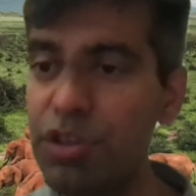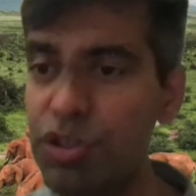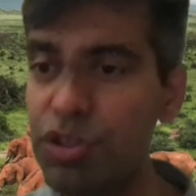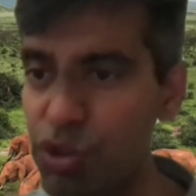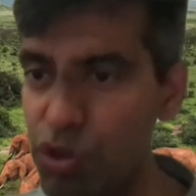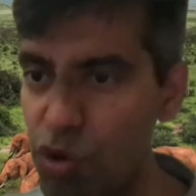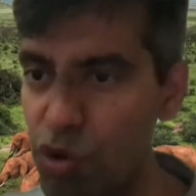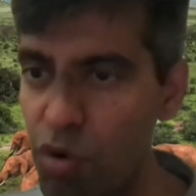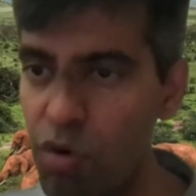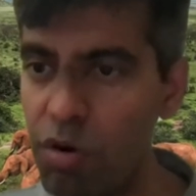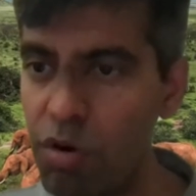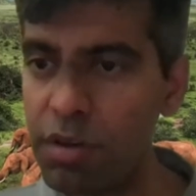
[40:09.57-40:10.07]

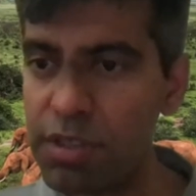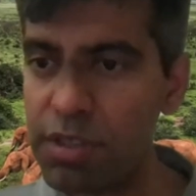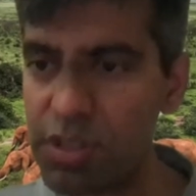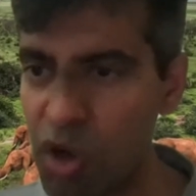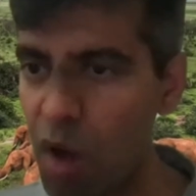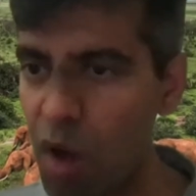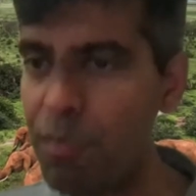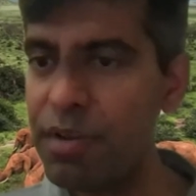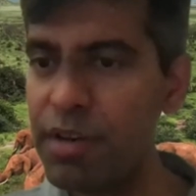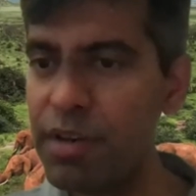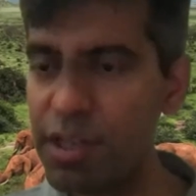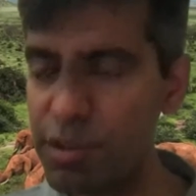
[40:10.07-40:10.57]
Your
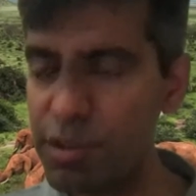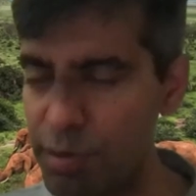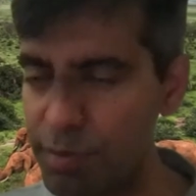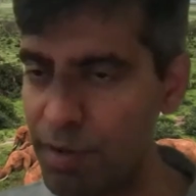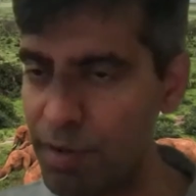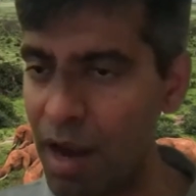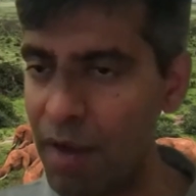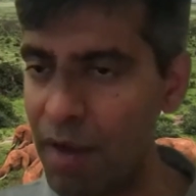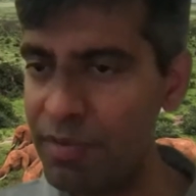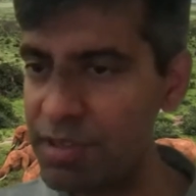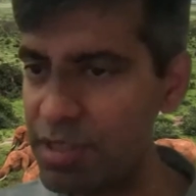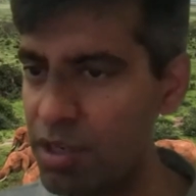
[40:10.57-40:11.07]
sloppiness with
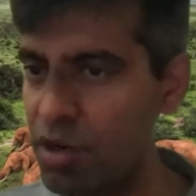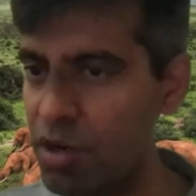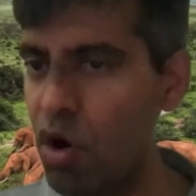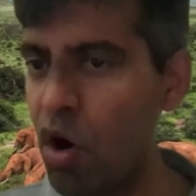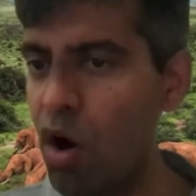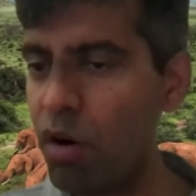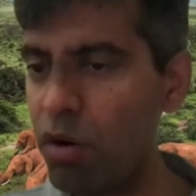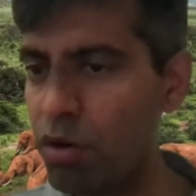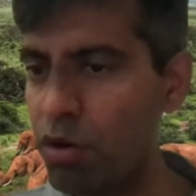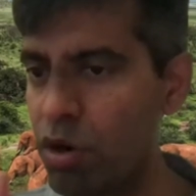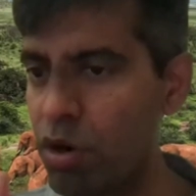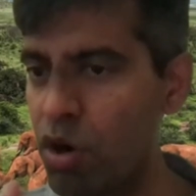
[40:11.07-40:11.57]
privacy
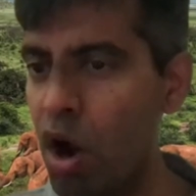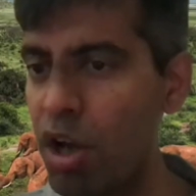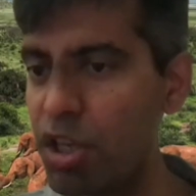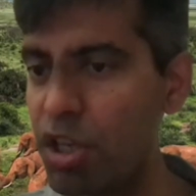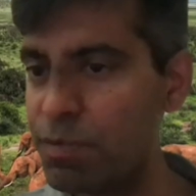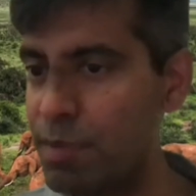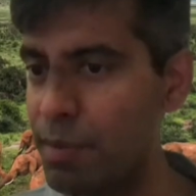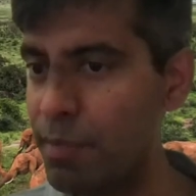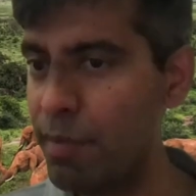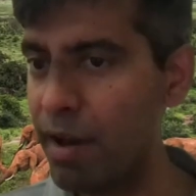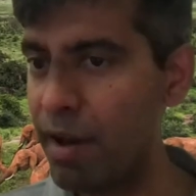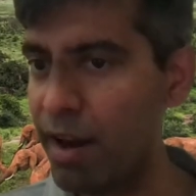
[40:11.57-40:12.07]
co- could
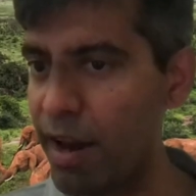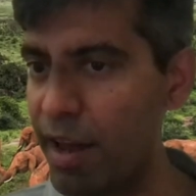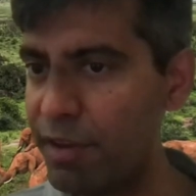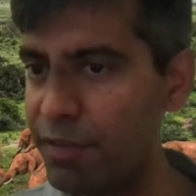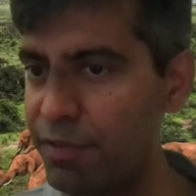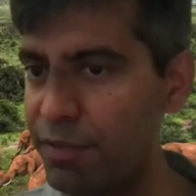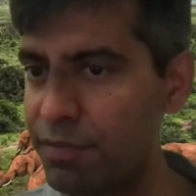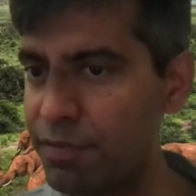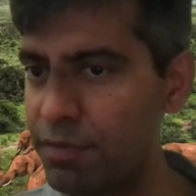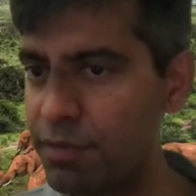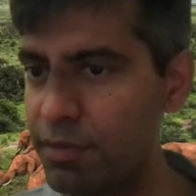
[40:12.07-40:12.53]
cost me my life.